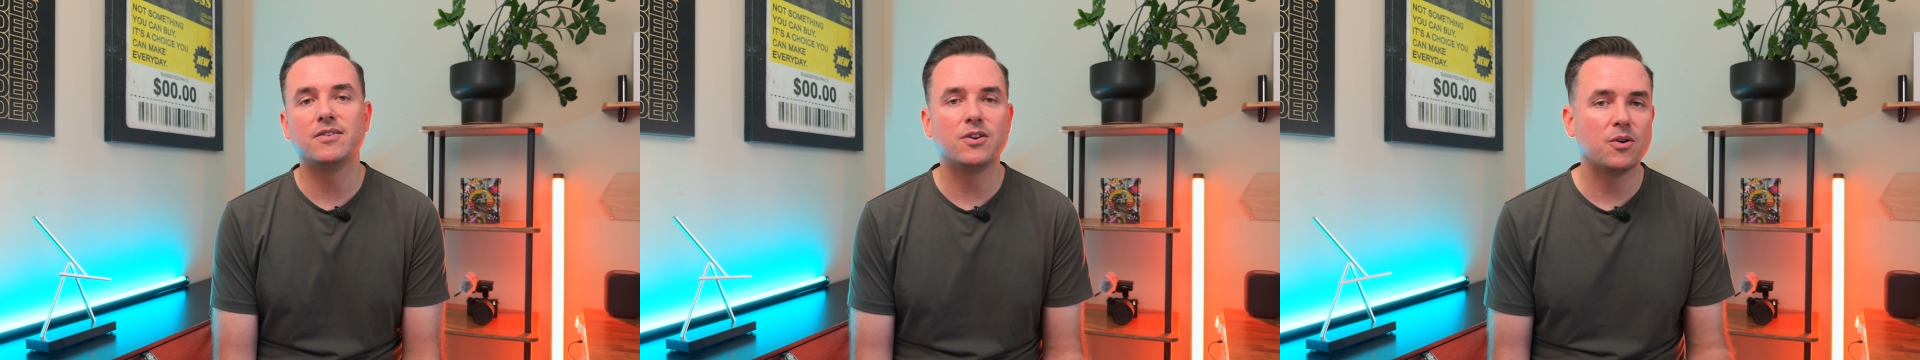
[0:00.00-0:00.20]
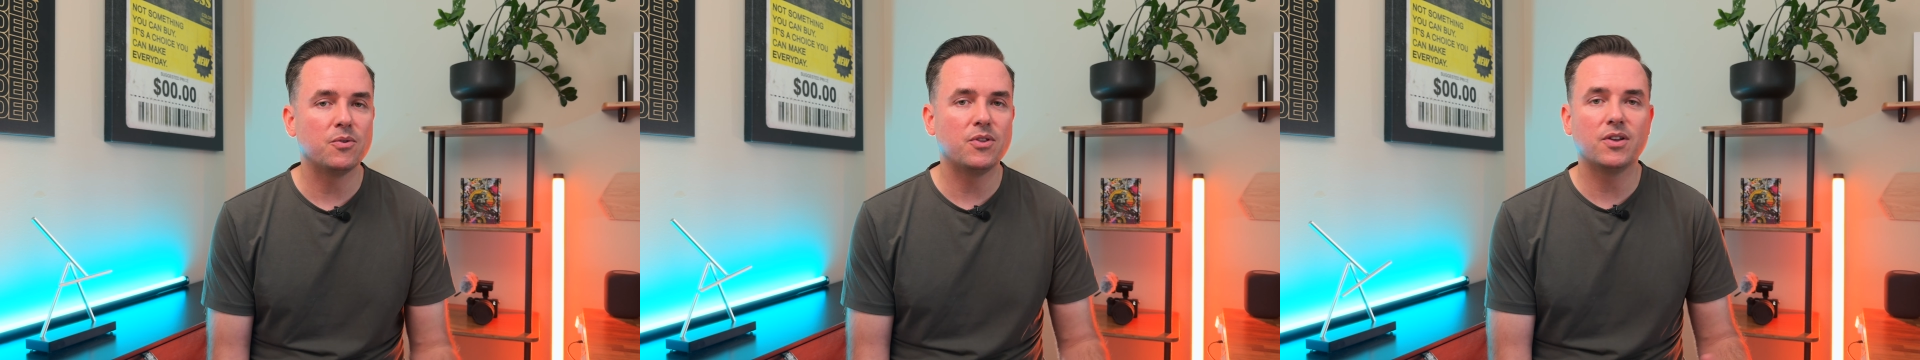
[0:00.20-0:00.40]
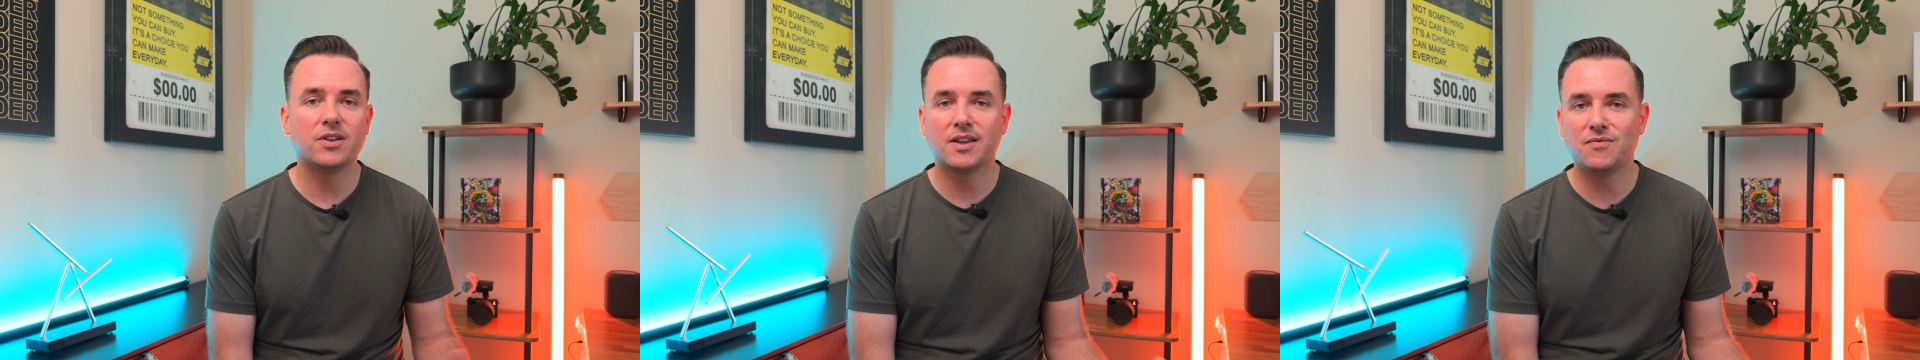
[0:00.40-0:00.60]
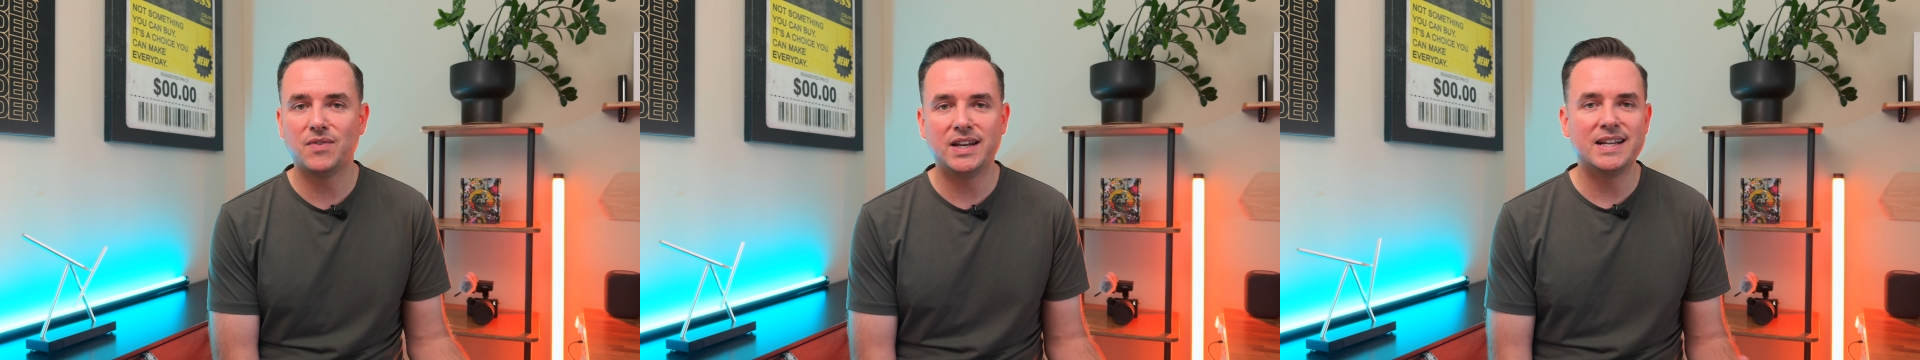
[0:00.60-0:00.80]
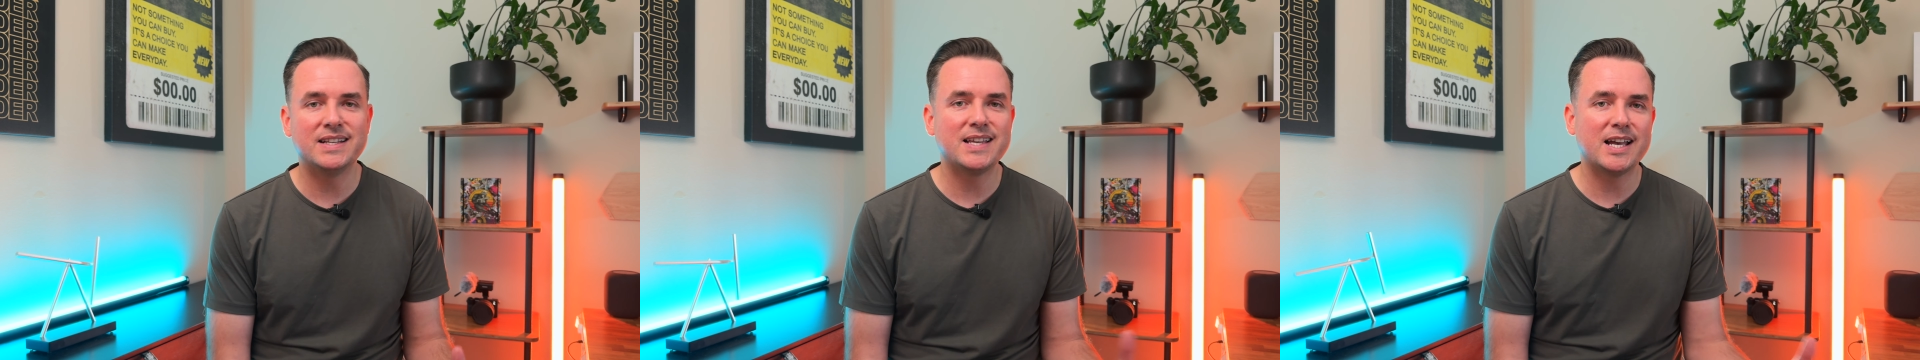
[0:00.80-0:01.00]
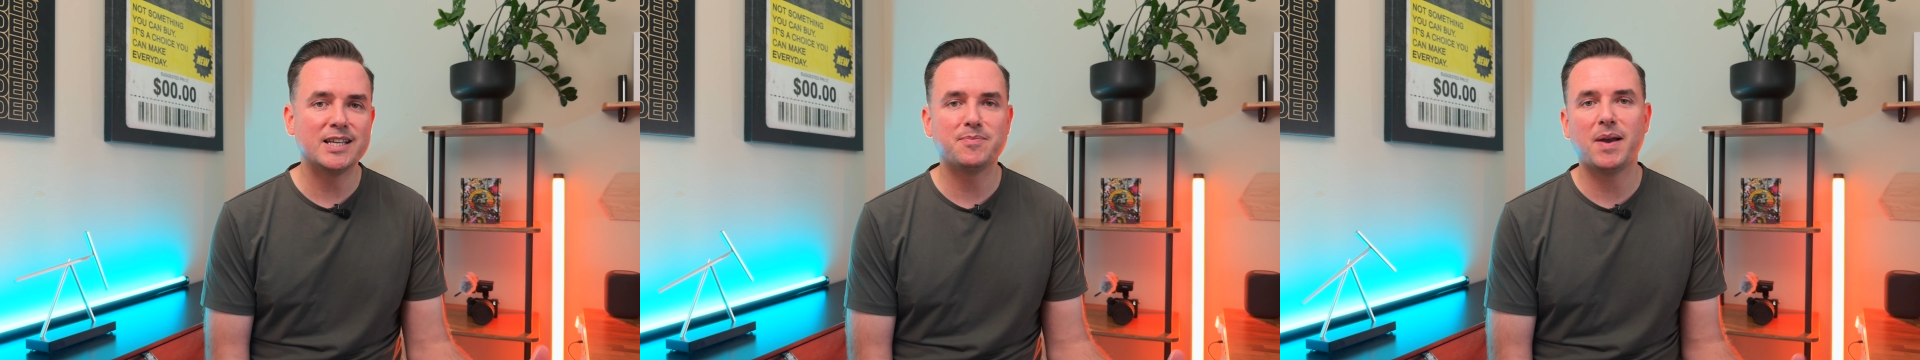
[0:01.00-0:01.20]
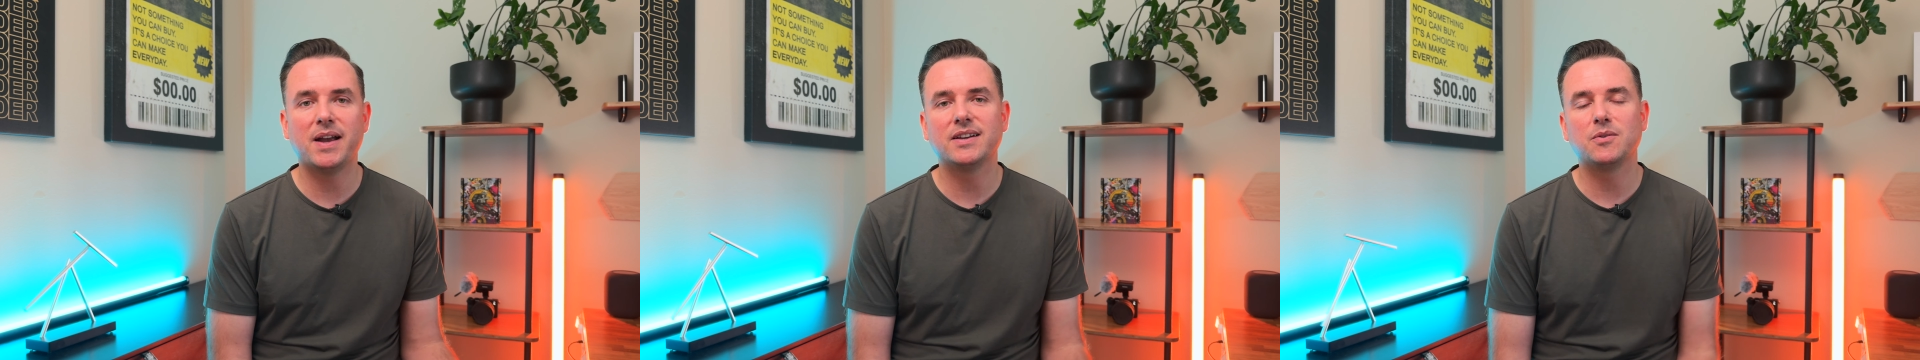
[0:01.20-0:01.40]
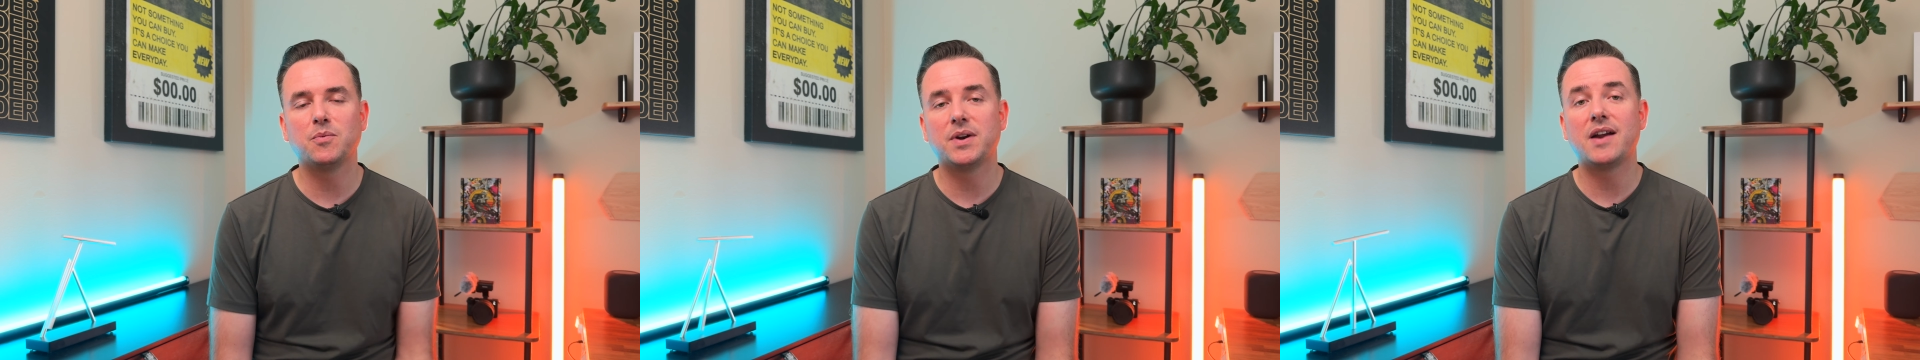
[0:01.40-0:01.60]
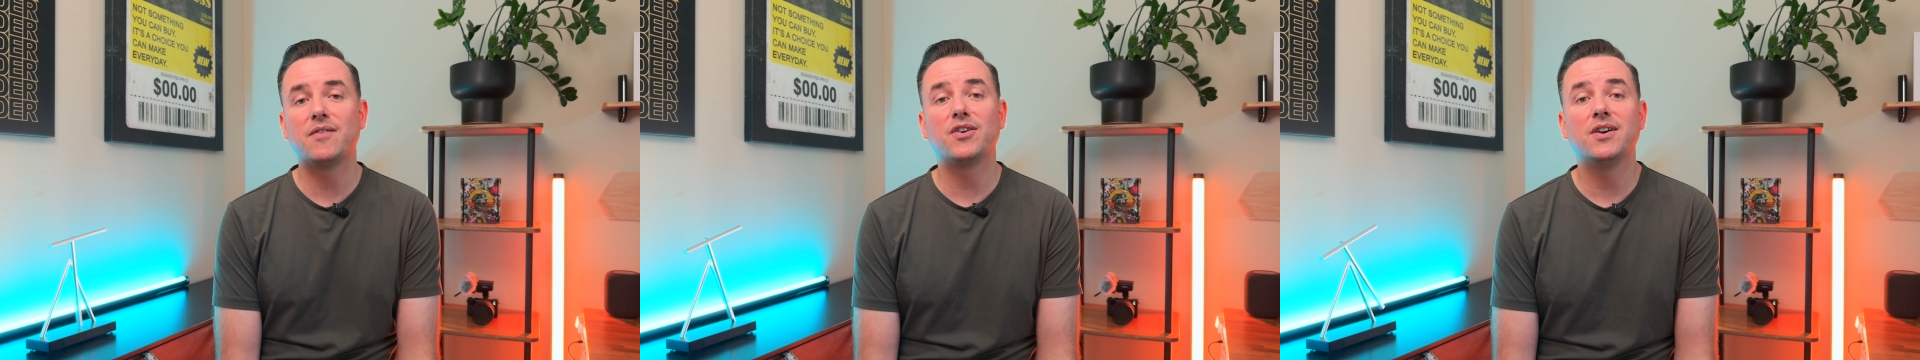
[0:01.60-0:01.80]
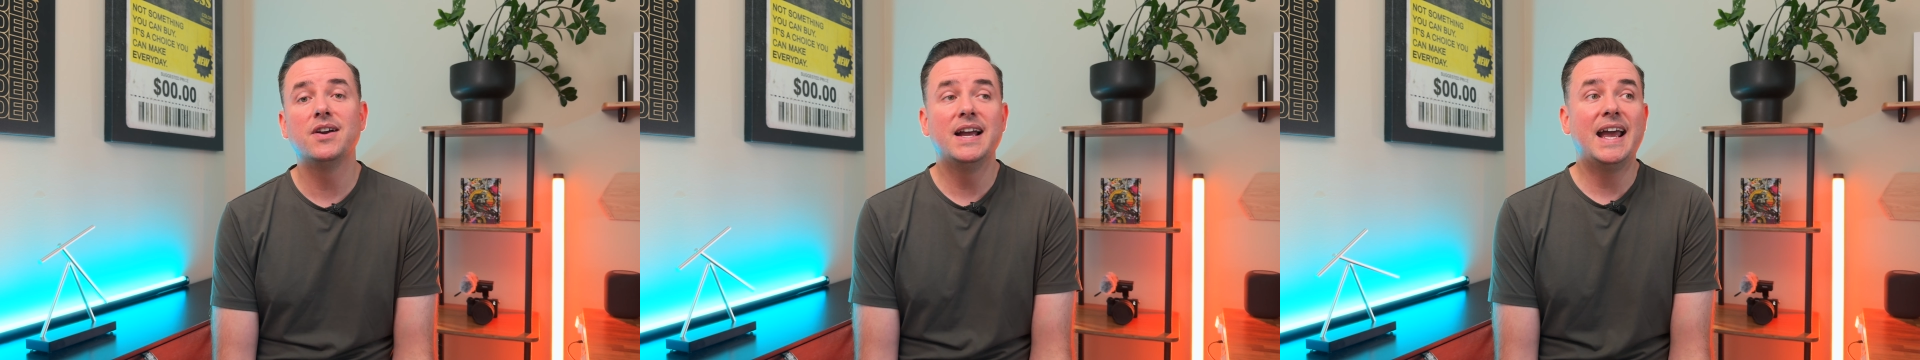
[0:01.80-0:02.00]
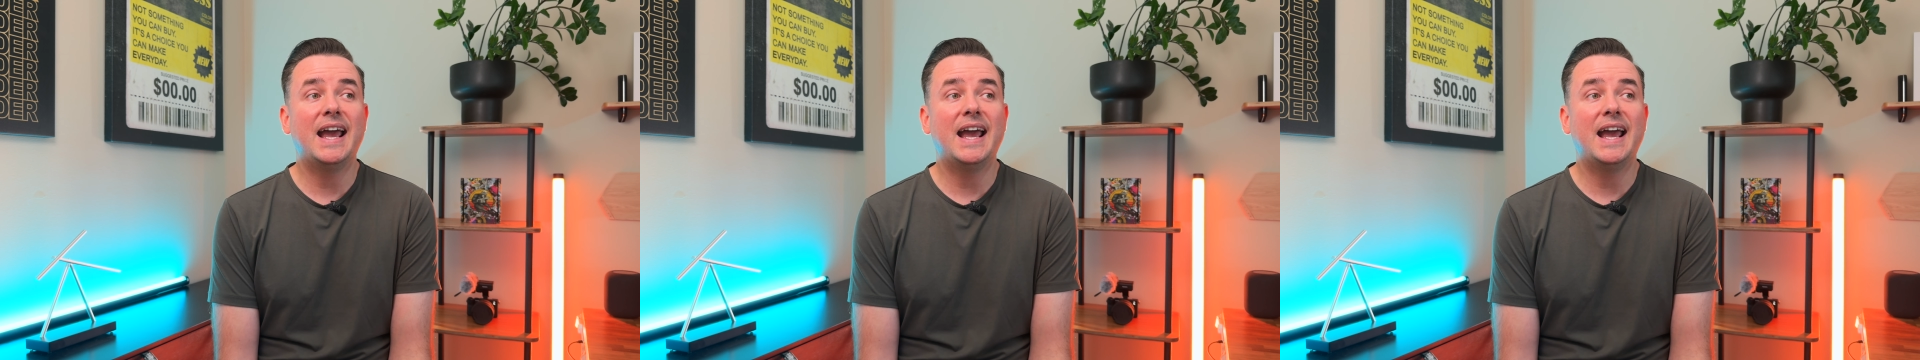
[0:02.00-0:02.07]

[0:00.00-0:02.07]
you know, the convenience aspect and whatever,